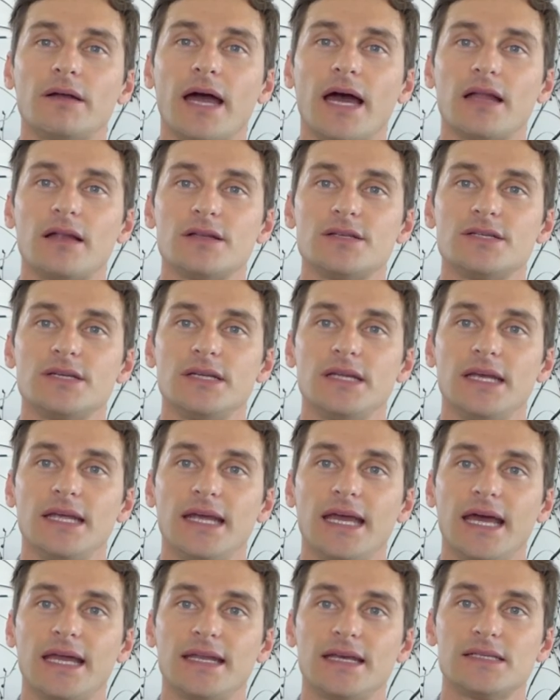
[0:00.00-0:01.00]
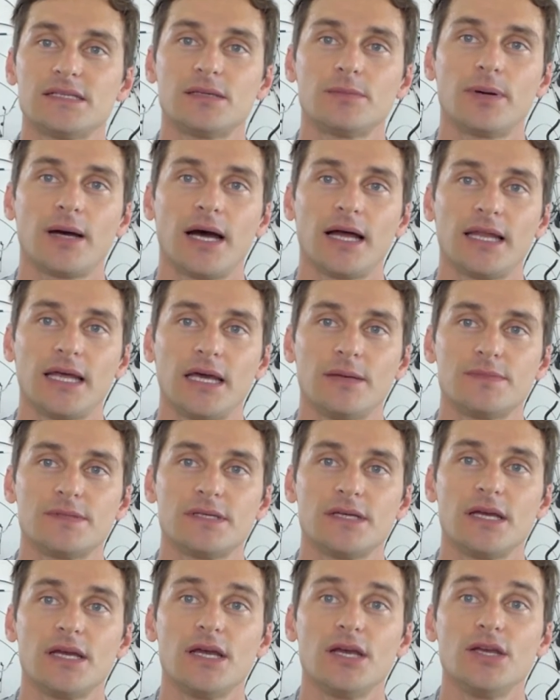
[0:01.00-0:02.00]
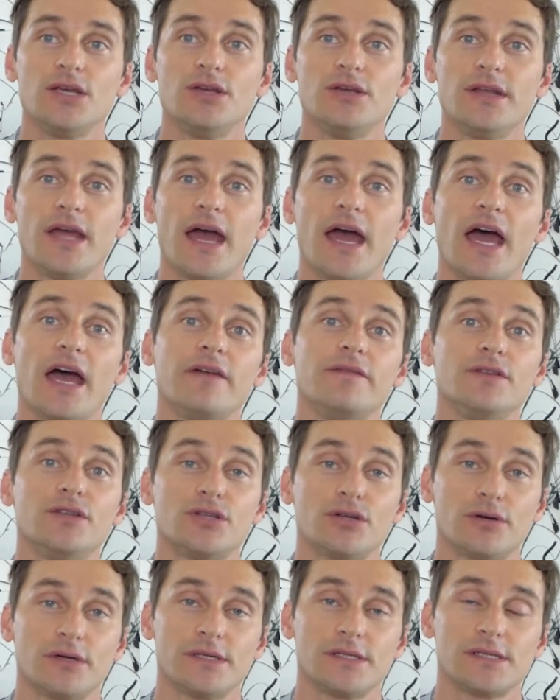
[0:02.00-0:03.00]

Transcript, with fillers: the old halogen incandescent par lamps, you now have your